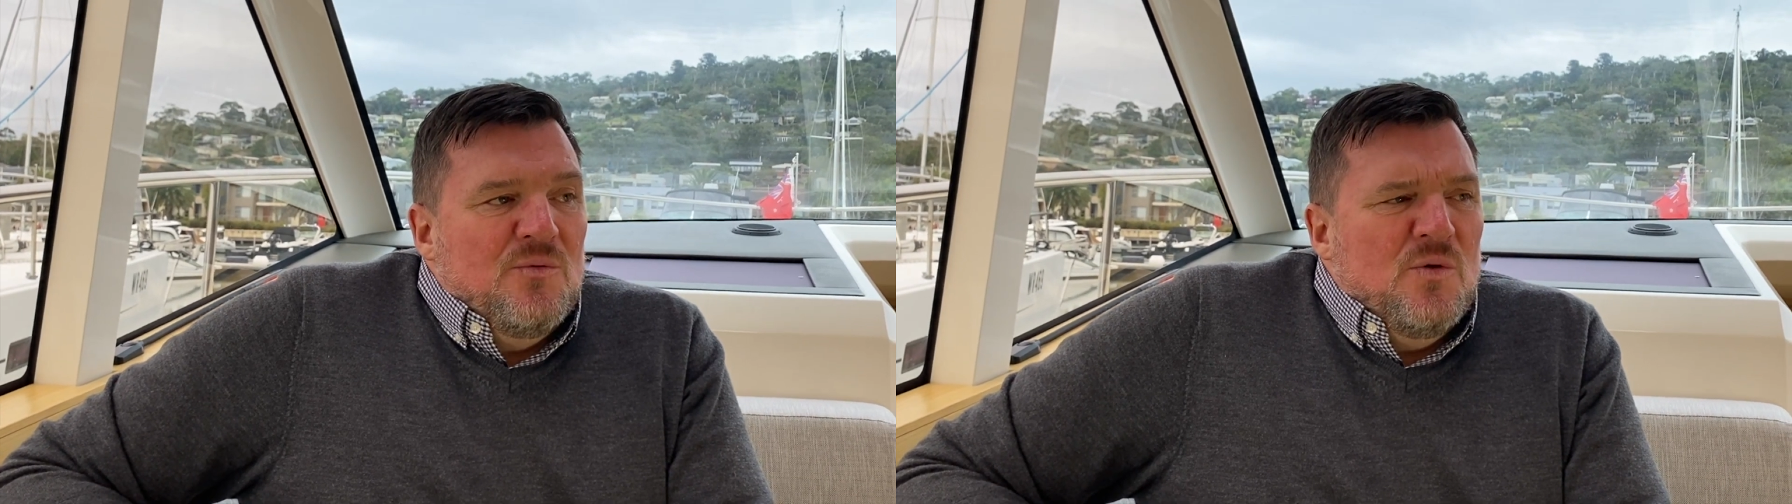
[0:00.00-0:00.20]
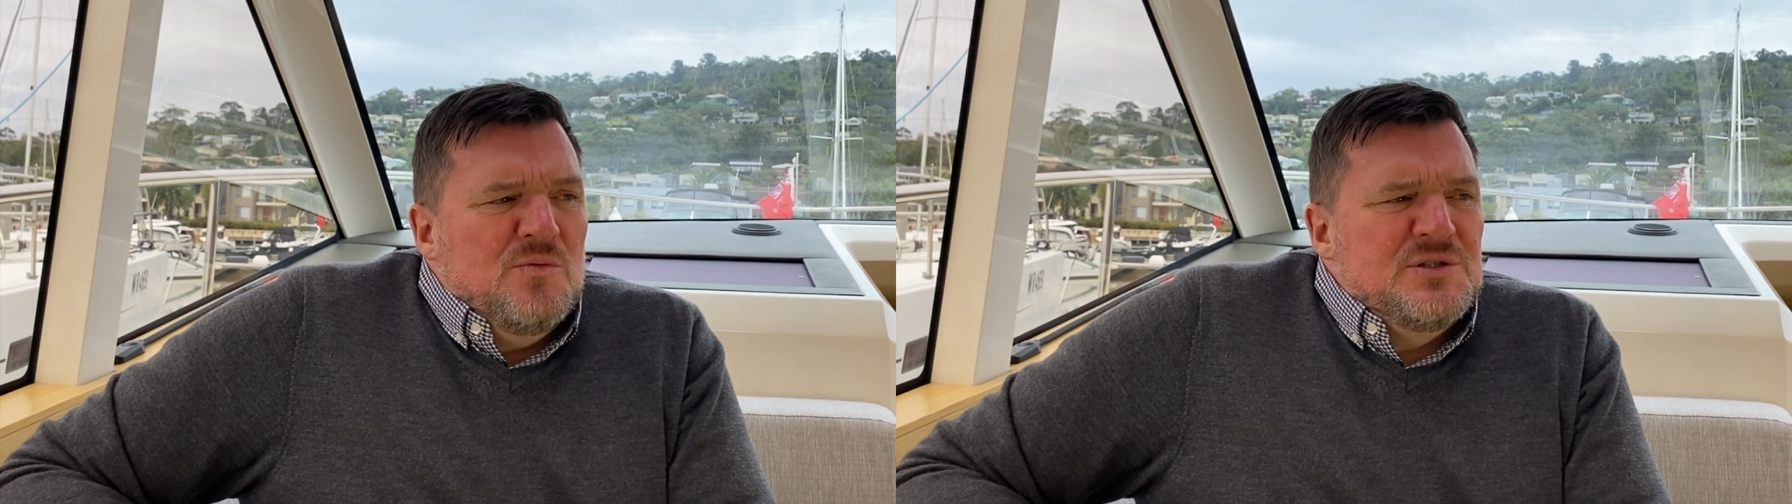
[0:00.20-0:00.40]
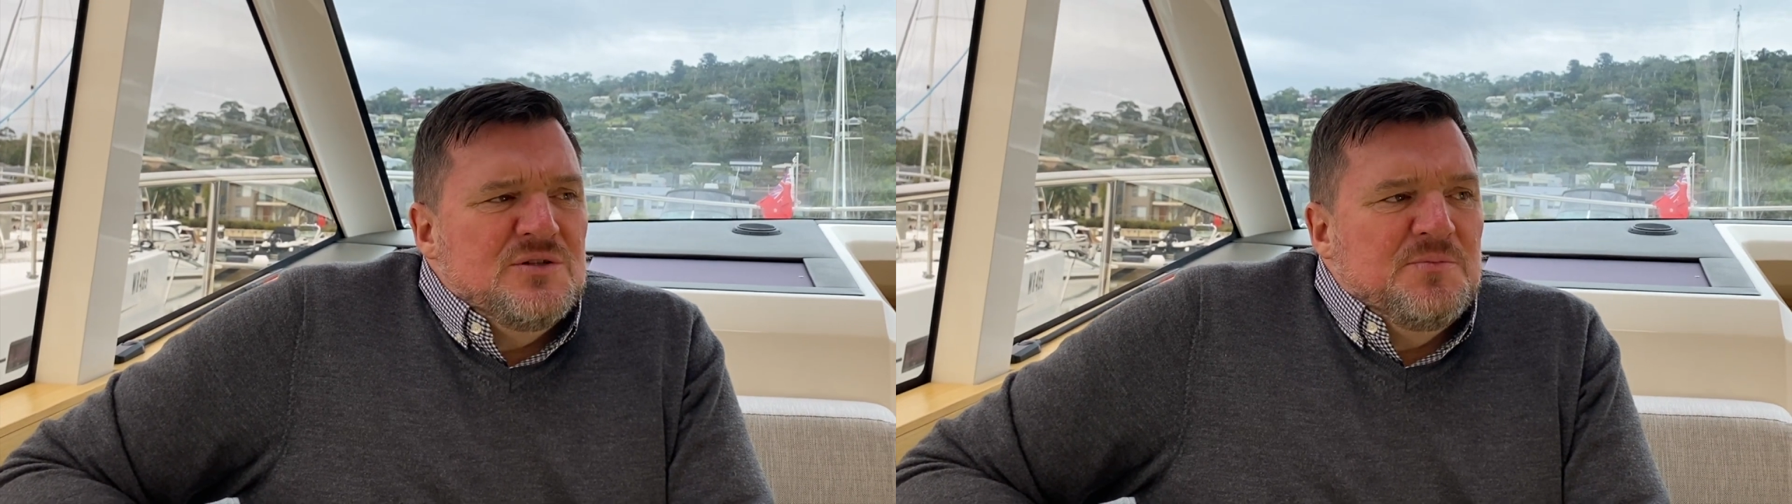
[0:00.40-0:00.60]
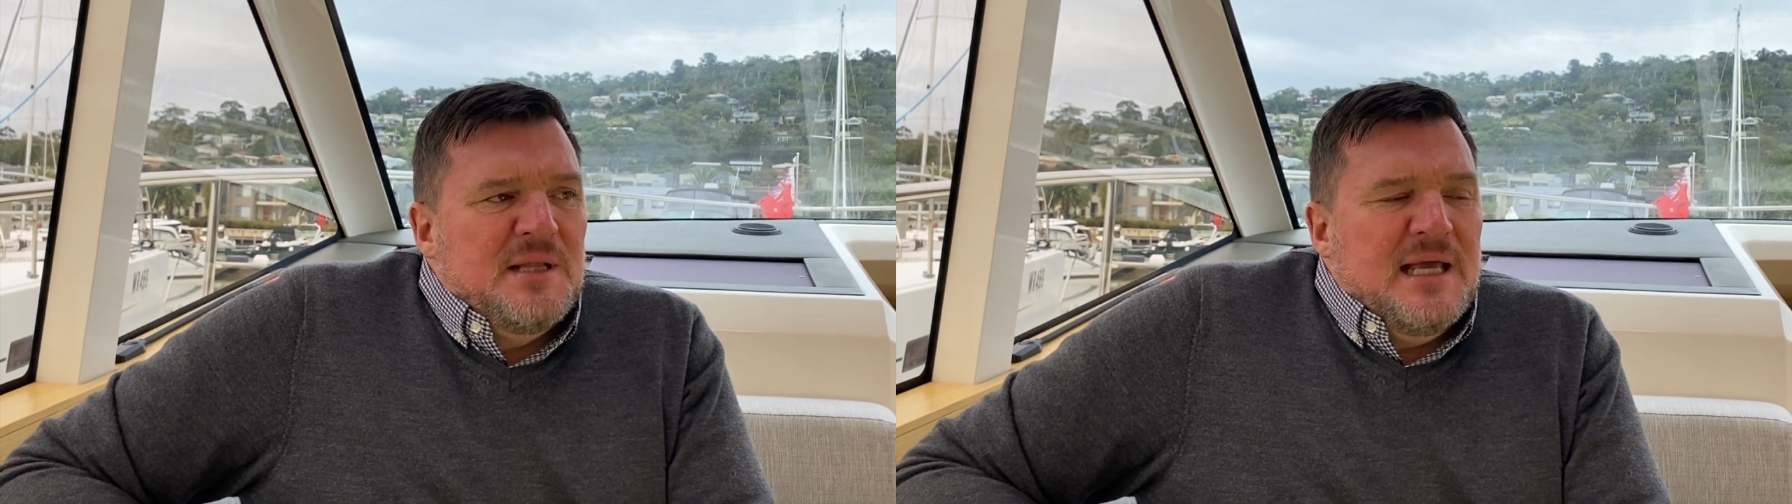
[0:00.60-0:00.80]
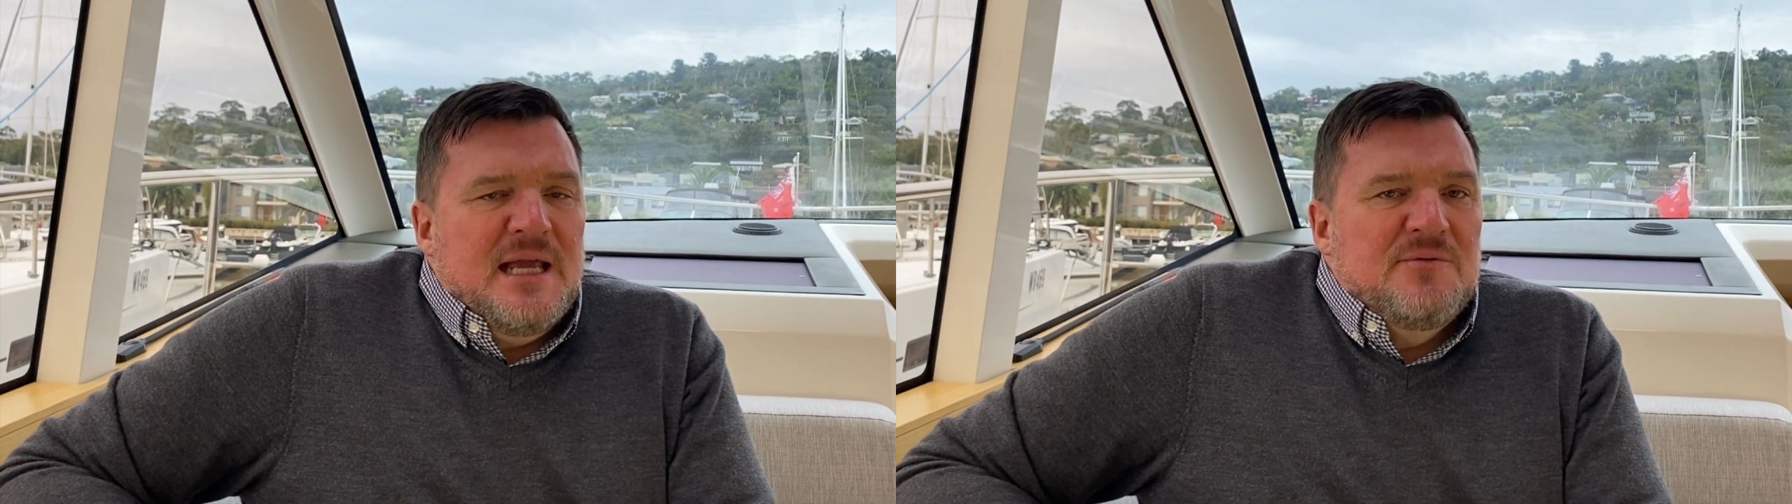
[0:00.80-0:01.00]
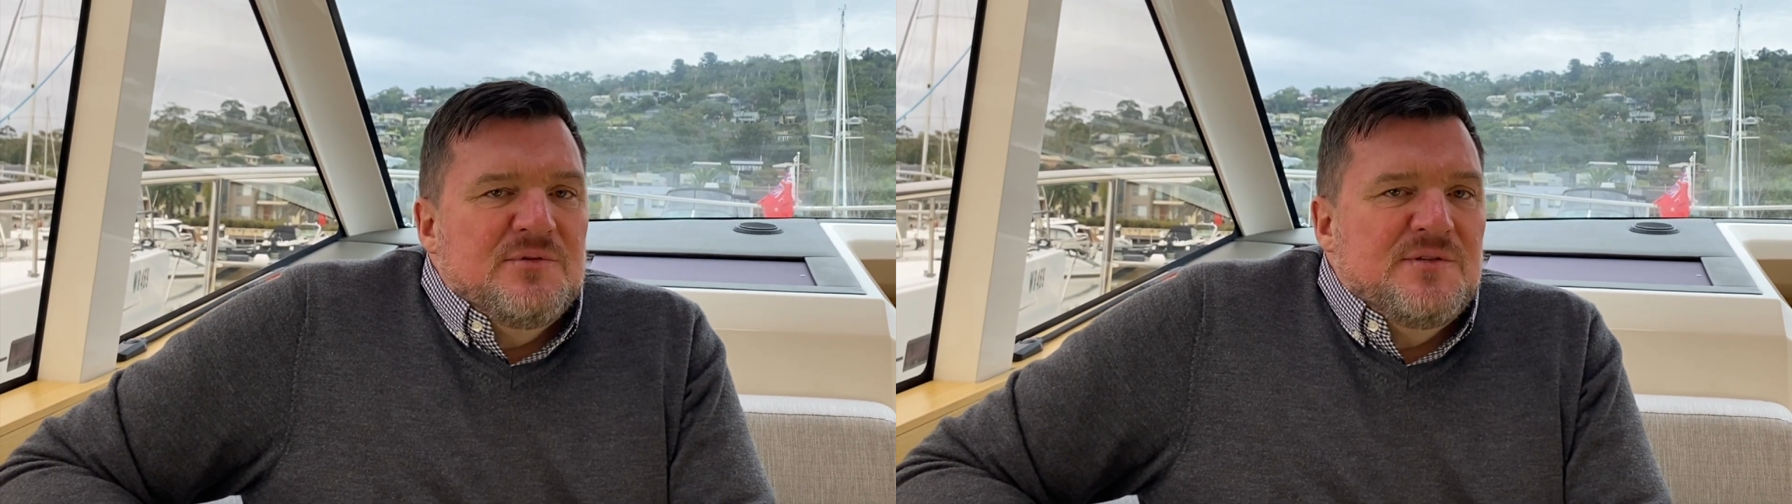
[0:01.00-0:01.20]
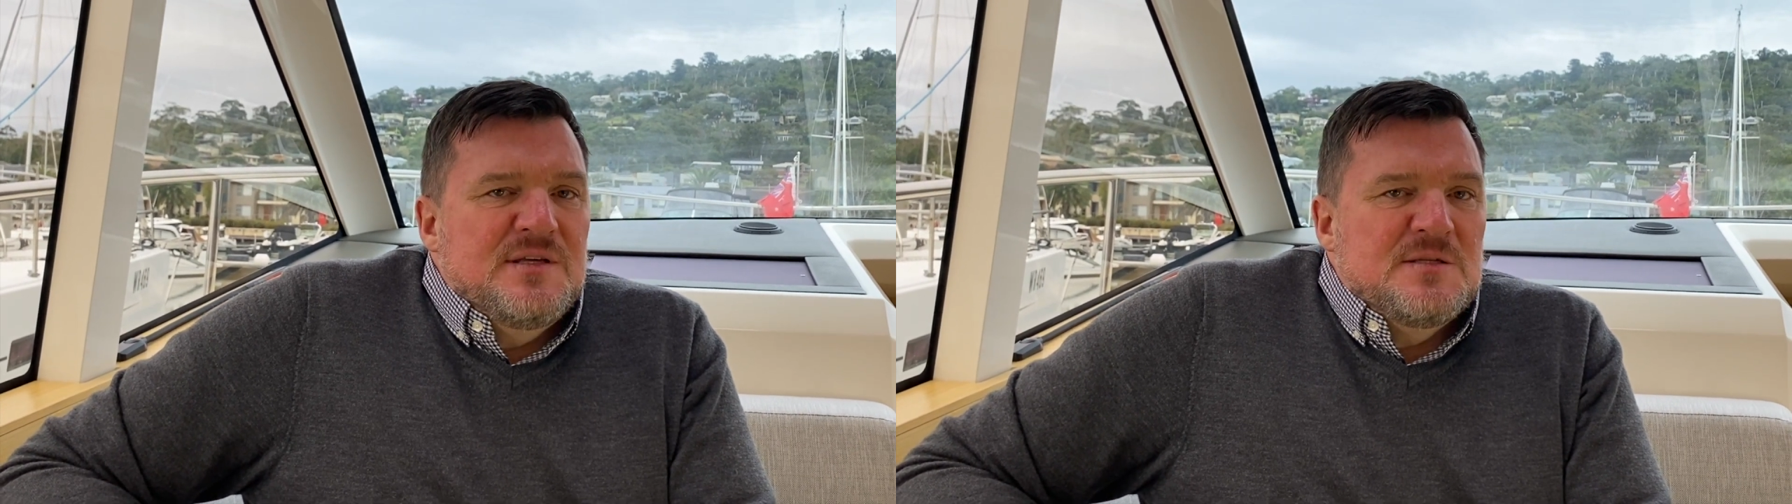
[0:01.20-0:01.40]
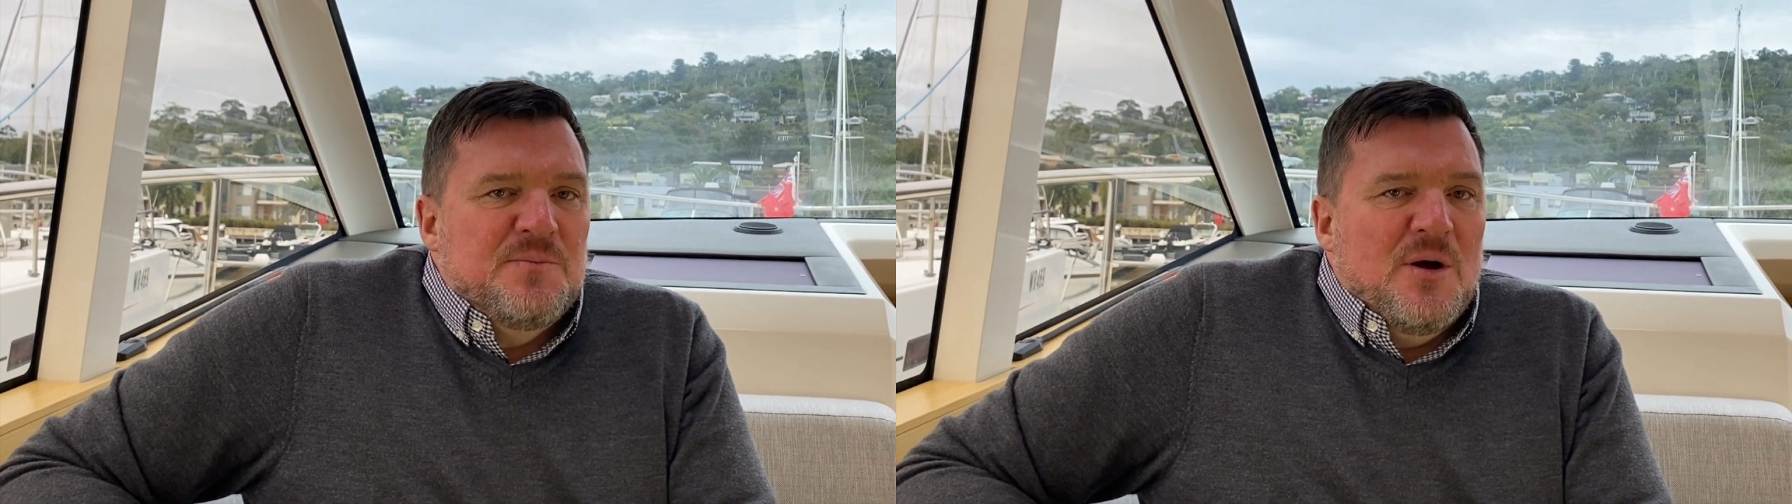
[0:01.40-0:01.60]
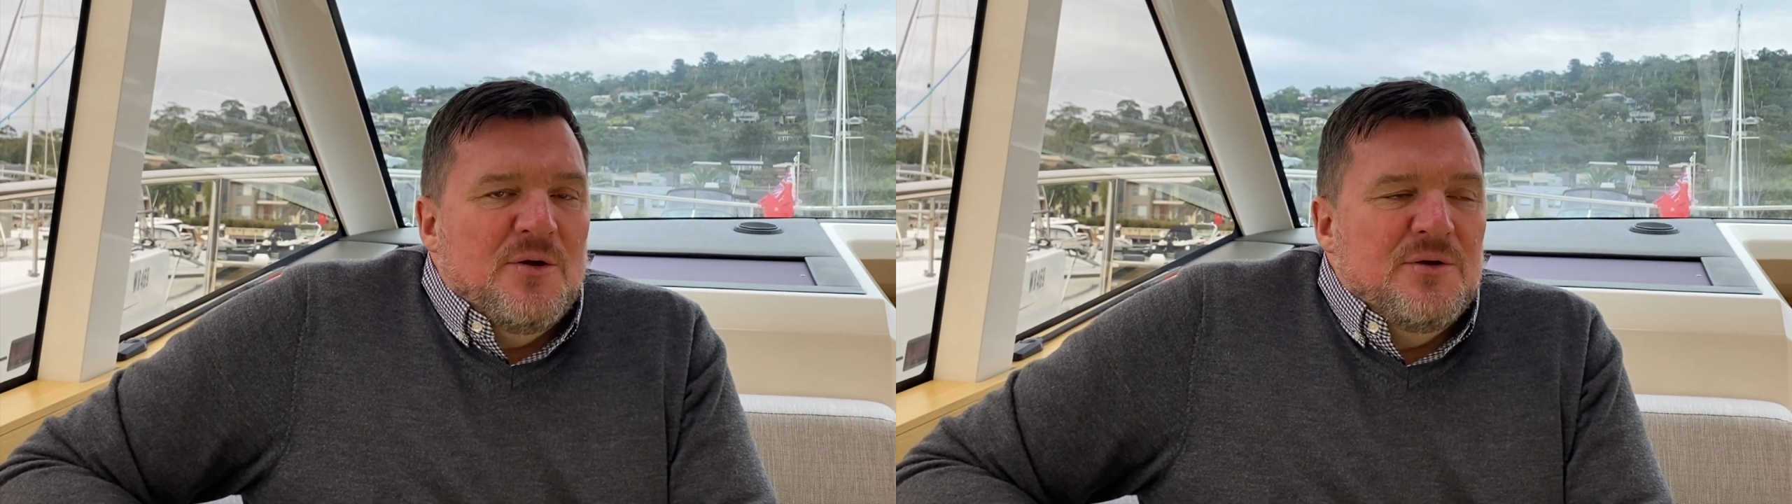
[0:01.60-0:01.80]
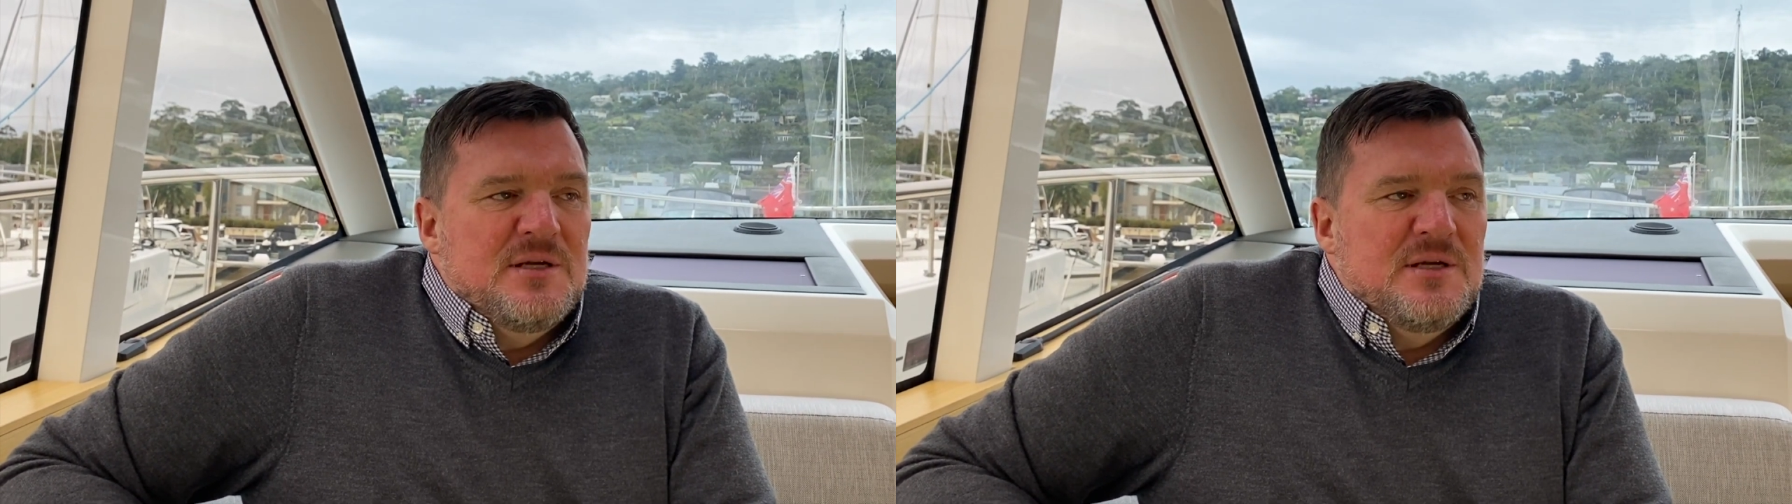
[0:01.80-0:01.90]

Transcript: what was your plan with this boat?